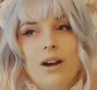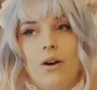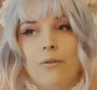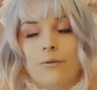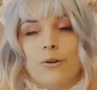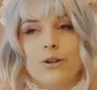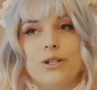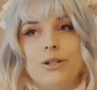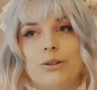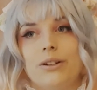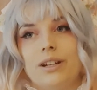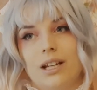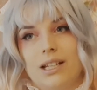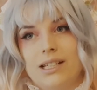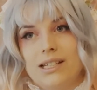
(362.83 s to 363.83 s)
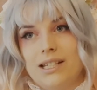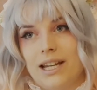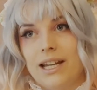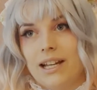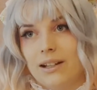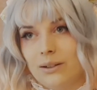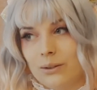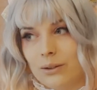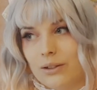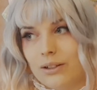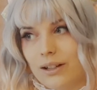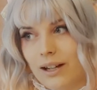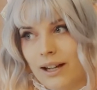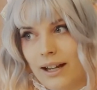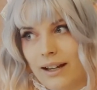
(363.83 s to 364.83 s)
of course you can take a look
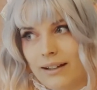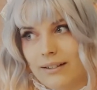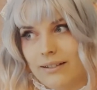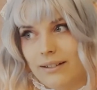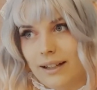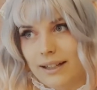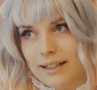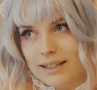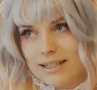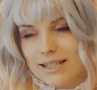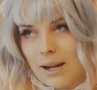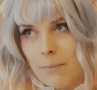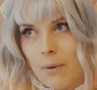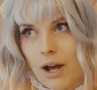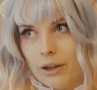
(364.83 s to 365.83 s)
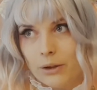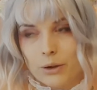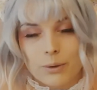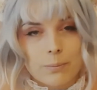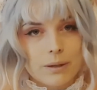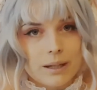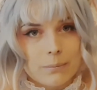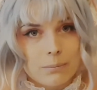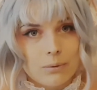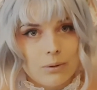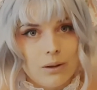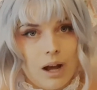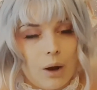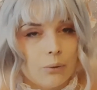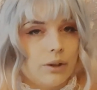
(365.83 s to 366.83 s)
at like some other people
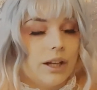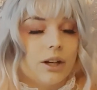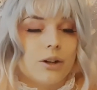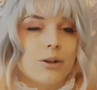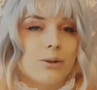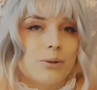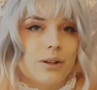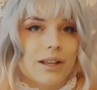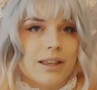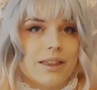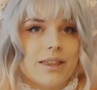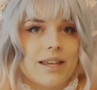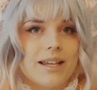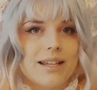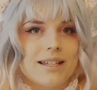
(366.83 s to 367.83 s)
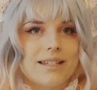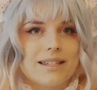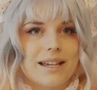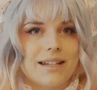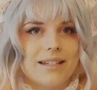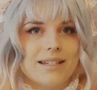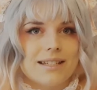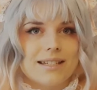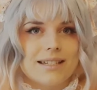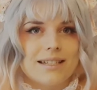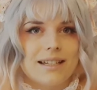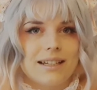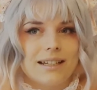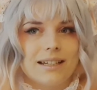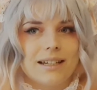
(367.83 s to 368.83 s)
how they are doing things and just
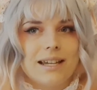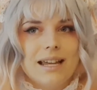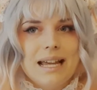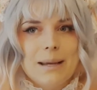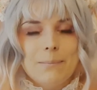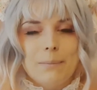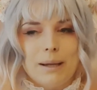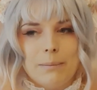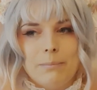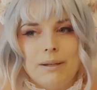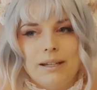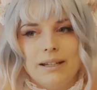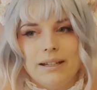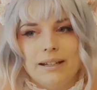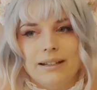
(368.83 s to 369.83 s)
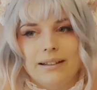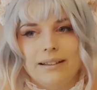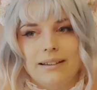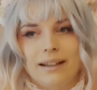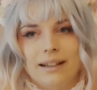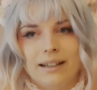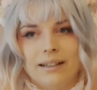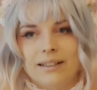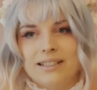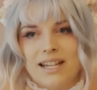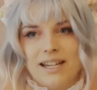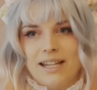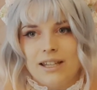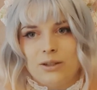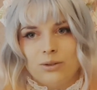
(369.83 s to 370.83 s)
like maybe like
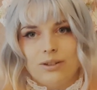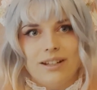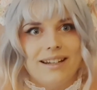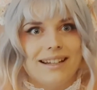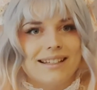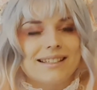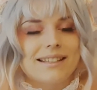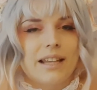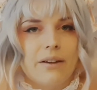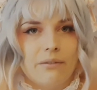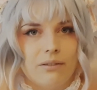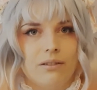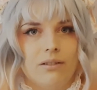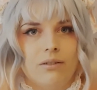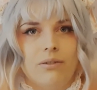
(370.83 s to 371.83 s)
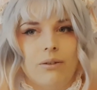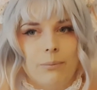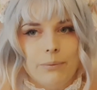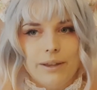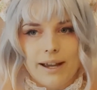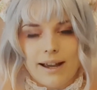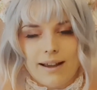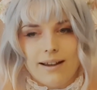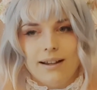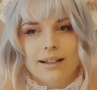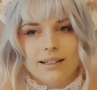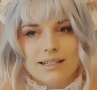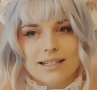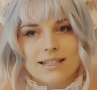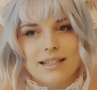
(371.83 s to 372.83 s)
take it to the next level from that
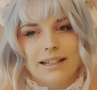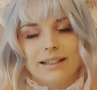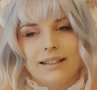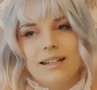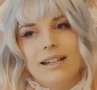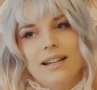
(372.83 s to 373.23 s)
and just like